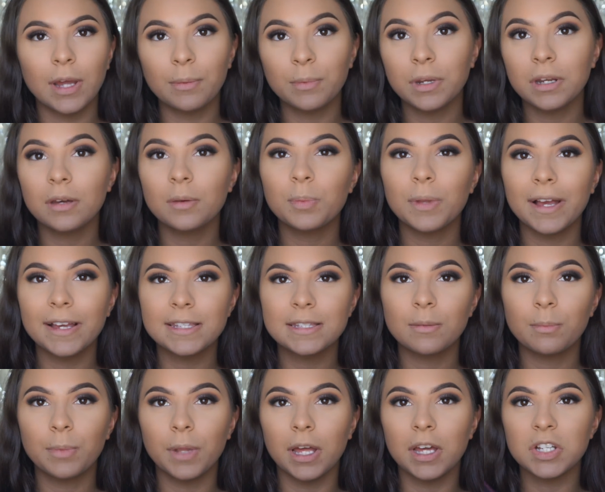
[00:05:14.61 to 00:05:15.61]
I'm going to apply
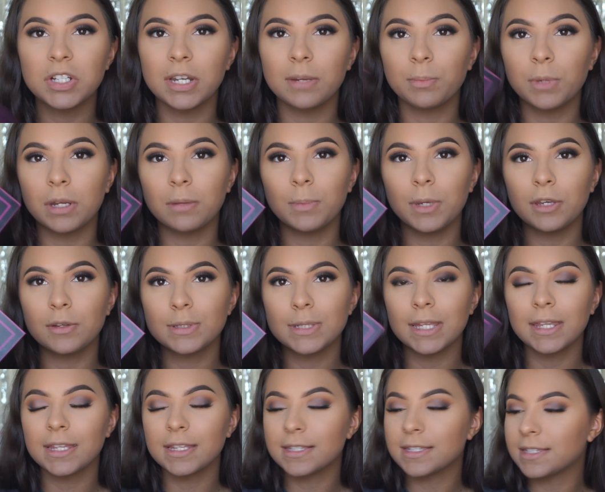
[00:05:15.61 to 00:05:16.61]
some blush, and I'm going to be
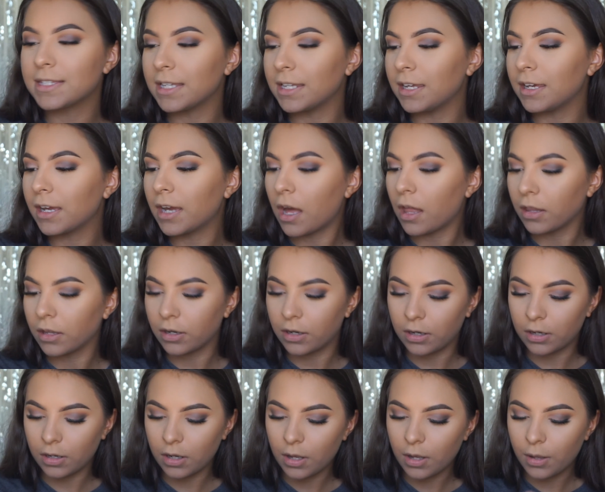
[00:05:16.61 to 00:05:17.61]
using this City
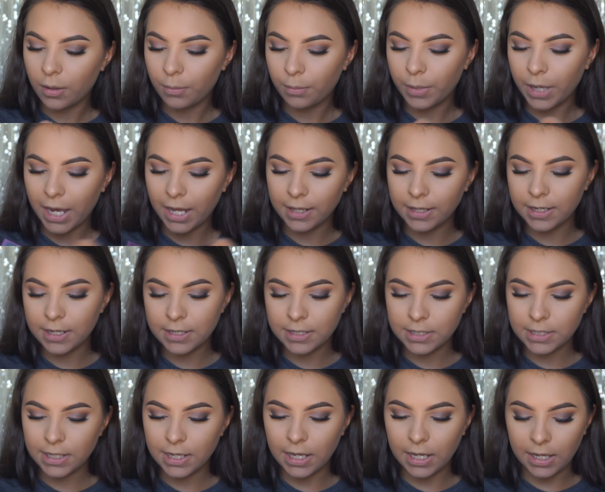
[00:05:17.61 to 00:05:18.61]
Color palette,
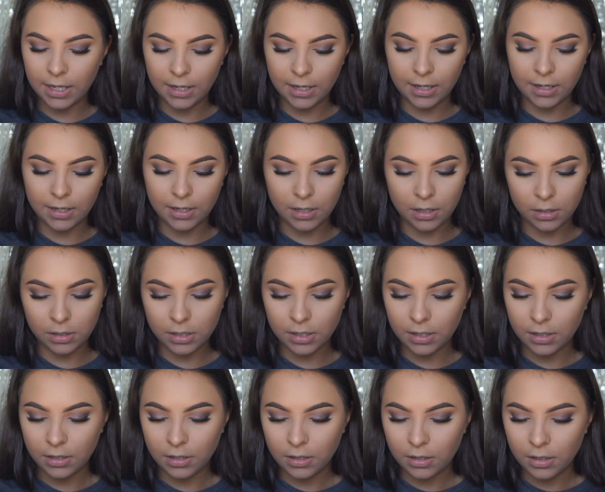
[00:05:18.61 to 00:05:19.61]
and
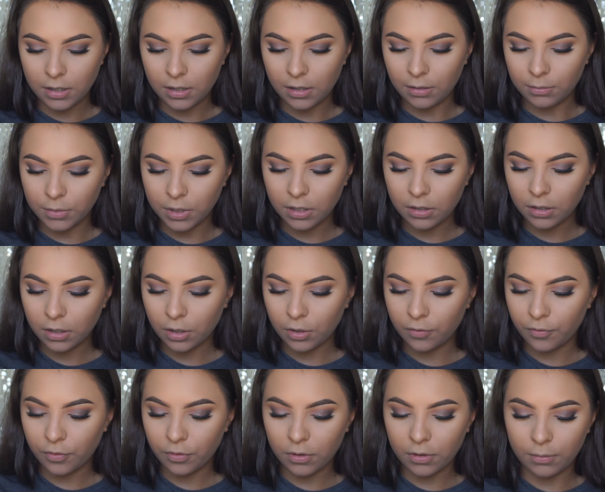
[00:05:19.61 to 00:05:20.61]
I'm going to
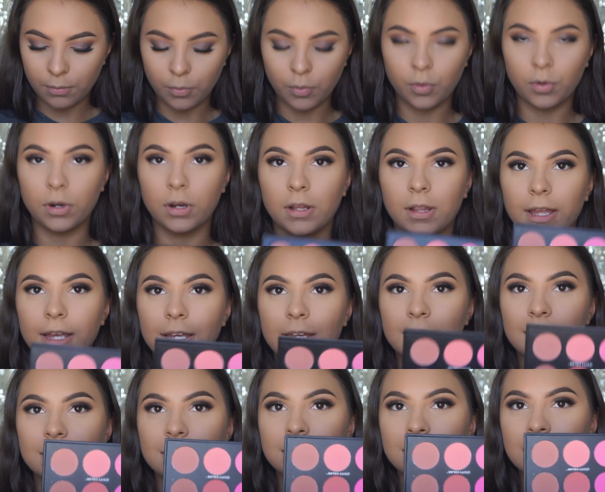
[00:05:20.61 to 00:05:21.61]
go for a more
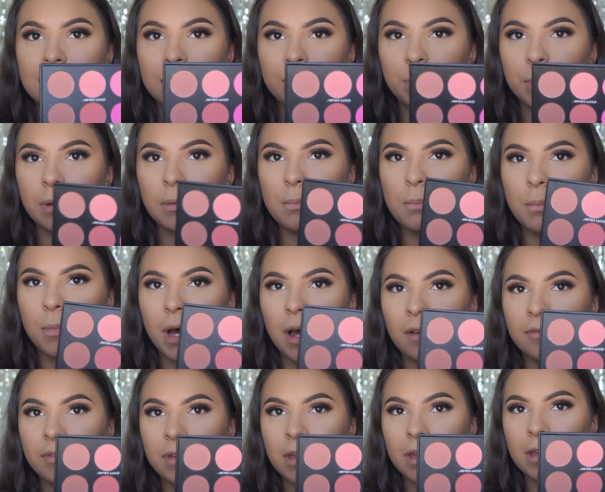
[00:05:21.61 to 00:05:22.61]
like deep
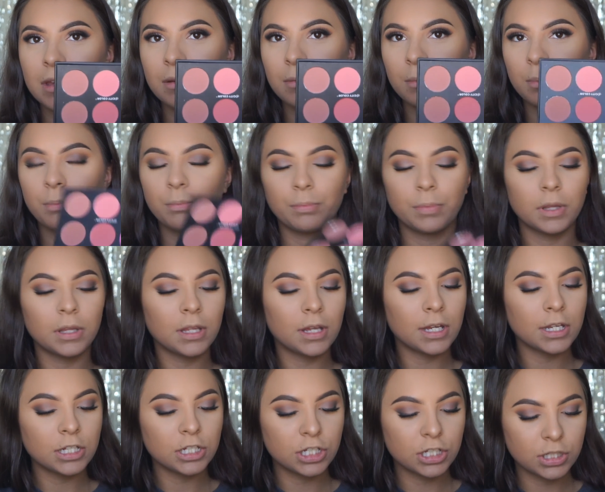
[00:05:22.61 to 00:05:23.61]
mauvey
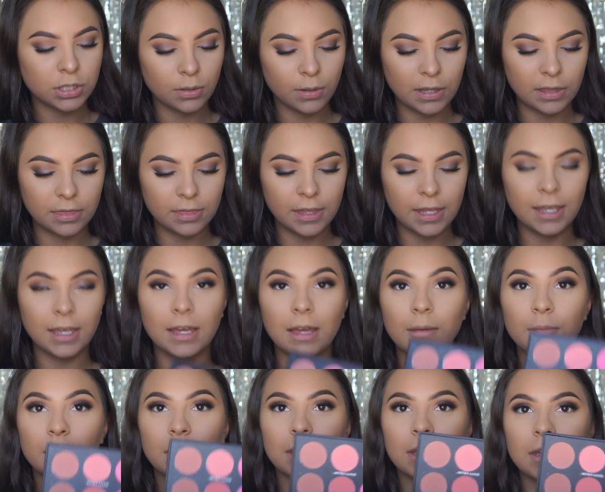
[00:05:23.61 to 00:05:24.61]
blush. So I think
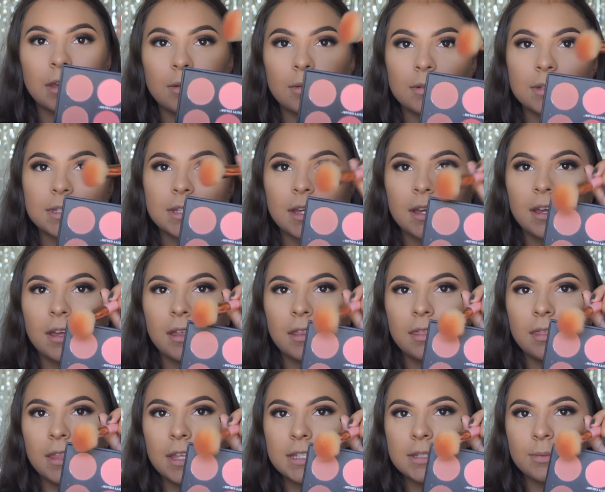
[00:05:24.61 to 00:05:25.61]
I'm going to use
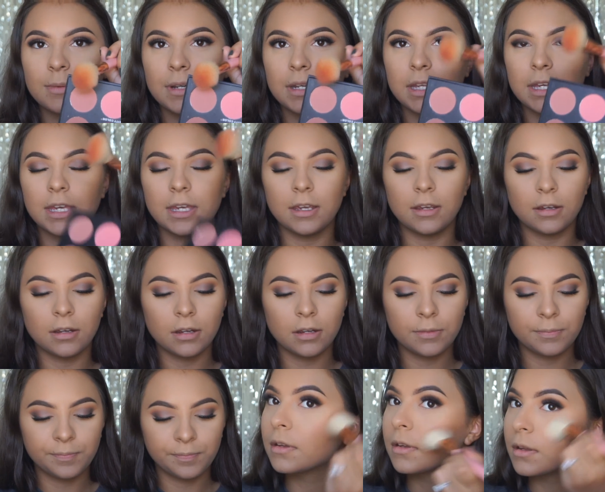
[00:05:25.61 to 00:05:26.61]
this one
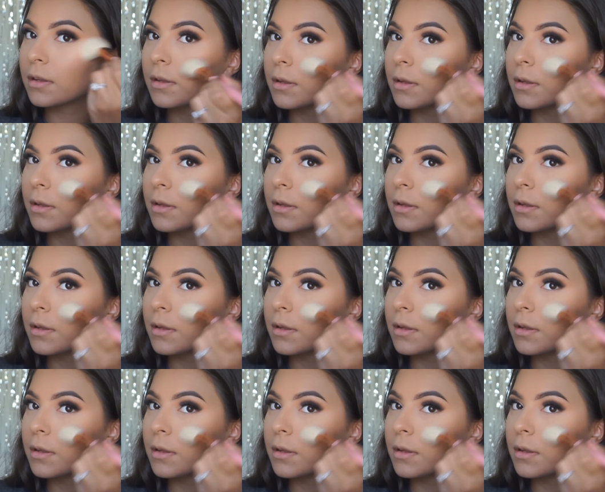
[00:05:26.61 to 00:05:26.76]
here.